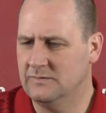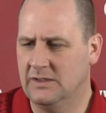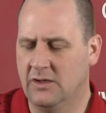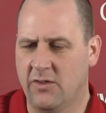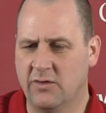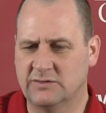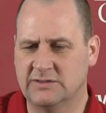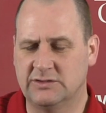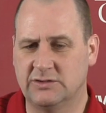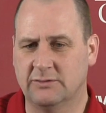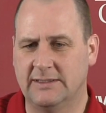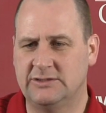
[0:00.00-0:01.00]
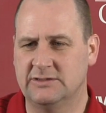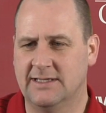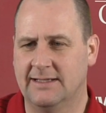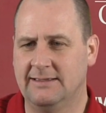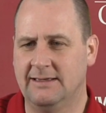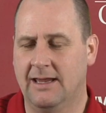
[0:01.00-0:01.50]
you know those situations
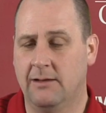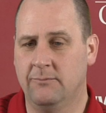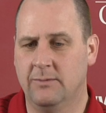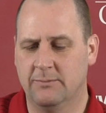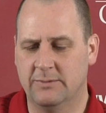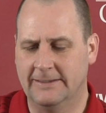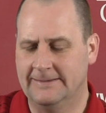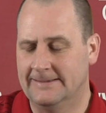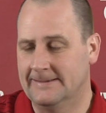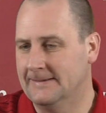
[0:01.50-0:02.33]
at the end, but